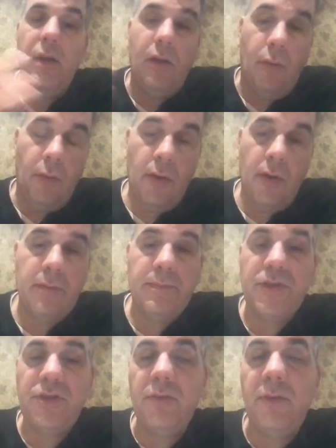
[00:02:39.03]
Or
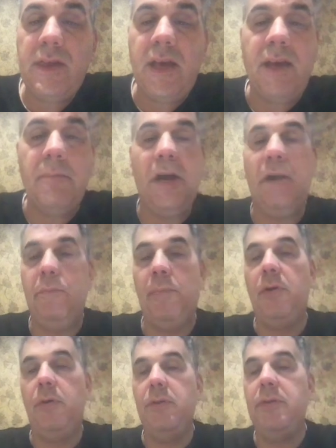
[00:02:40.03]
should we think about
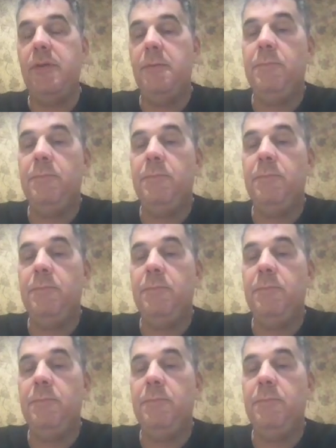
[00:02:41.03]
both?